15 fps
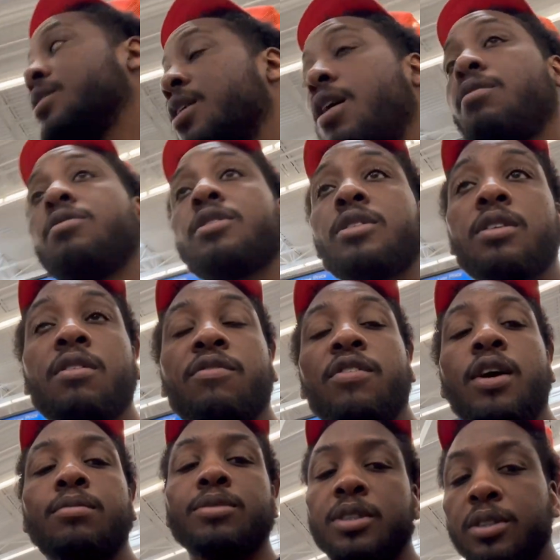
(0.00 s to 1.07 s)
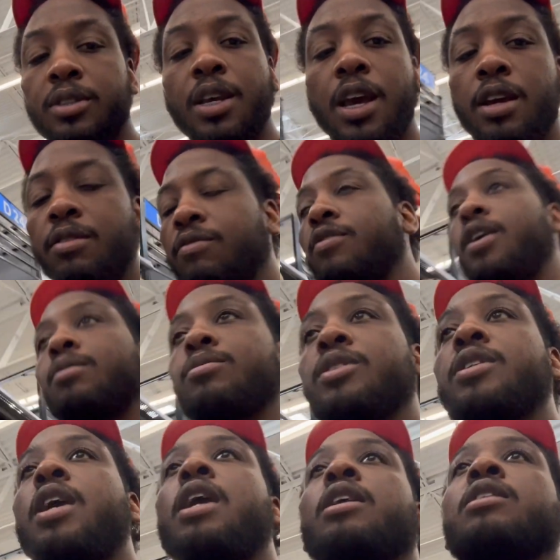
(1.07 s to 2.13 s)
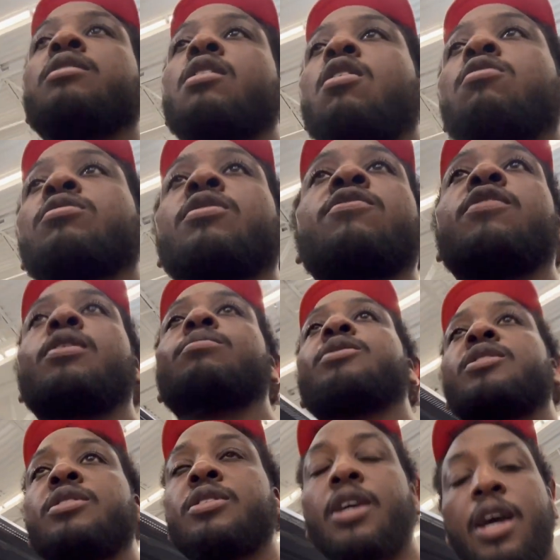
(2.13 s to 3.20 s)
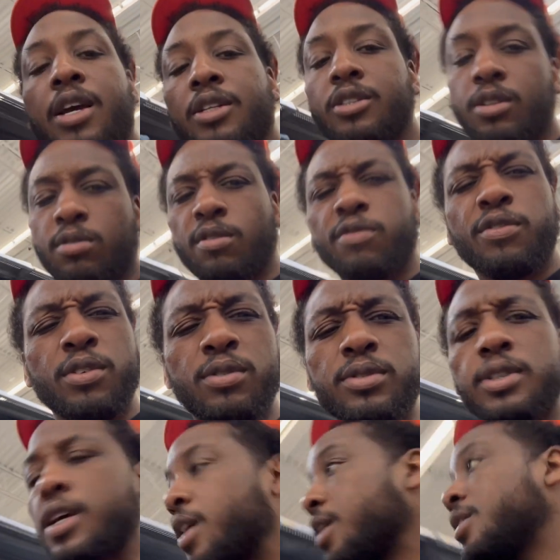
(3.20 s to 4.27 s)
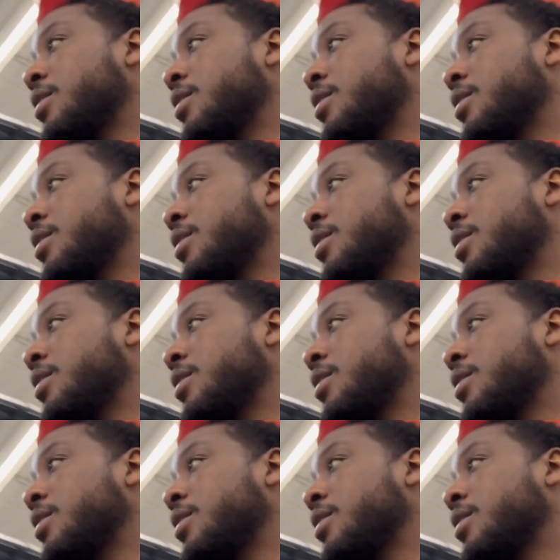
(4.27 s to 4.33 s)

I went to the pharmacy side, and the pharmacy ain't on the pharmacy side. It's on the food side.